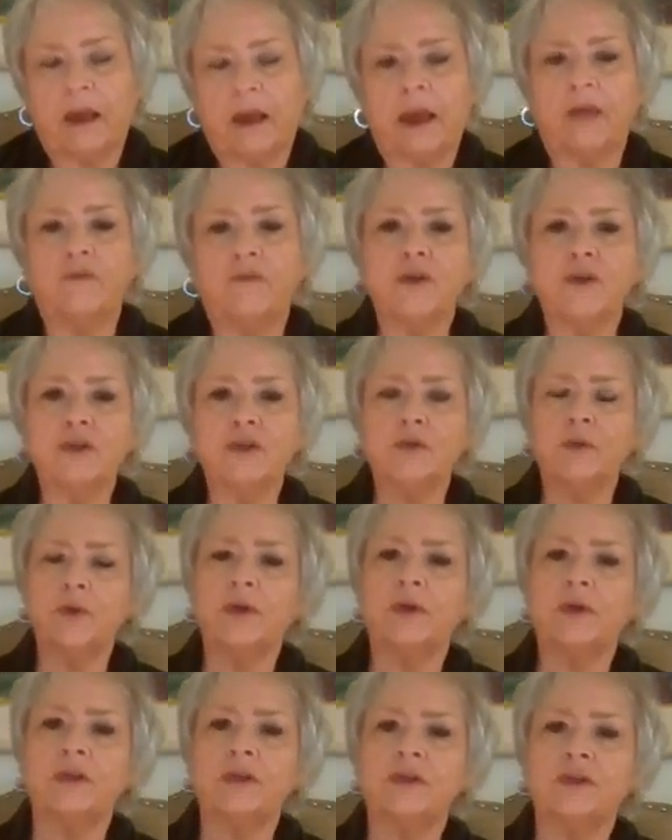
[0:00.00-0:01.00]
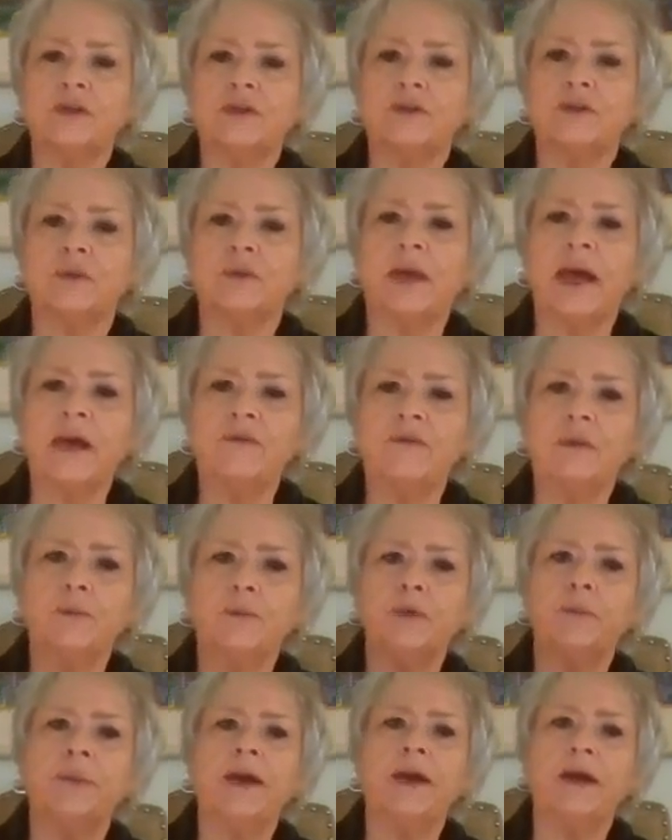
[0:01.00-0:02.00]
And first, what we're going to do is we have to
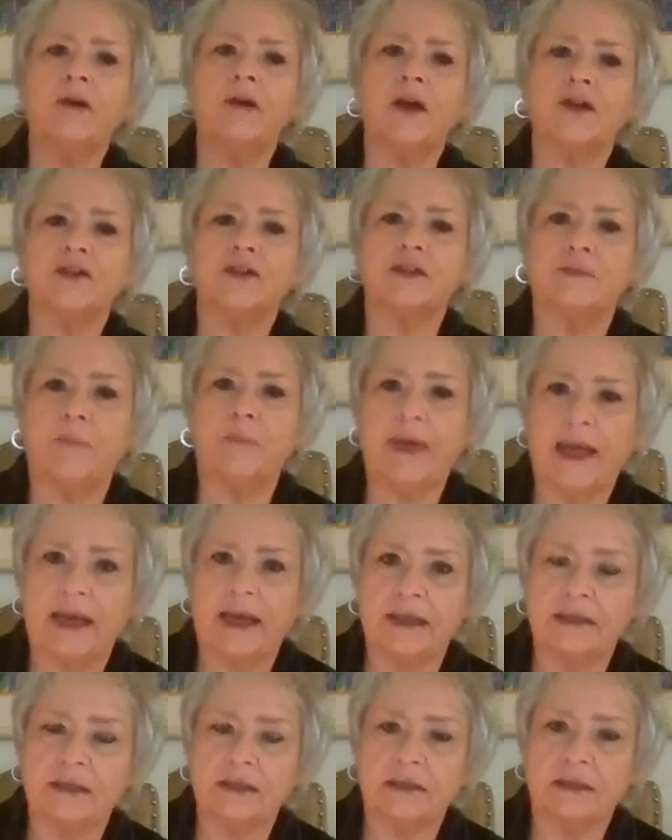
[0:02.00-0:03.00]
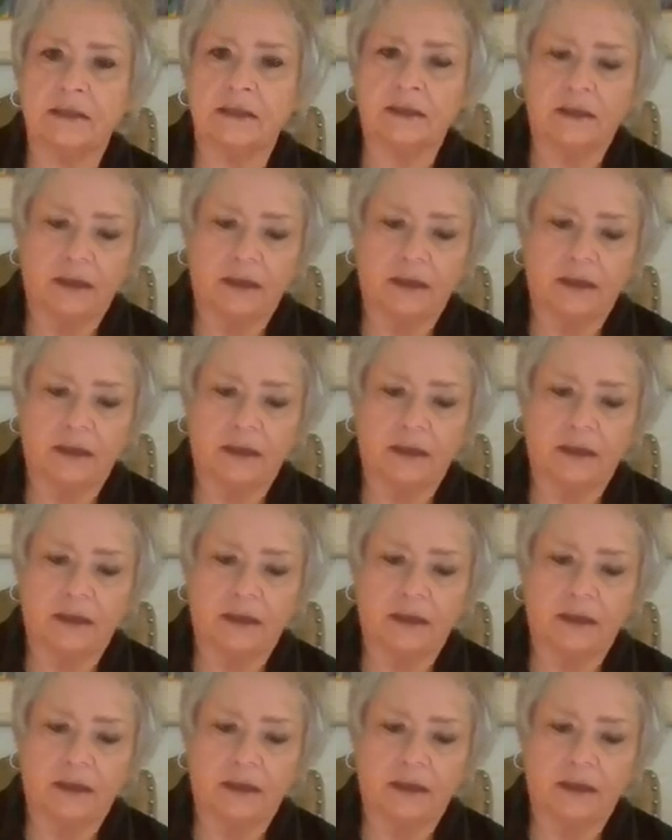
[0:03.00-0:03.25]
prepare our space.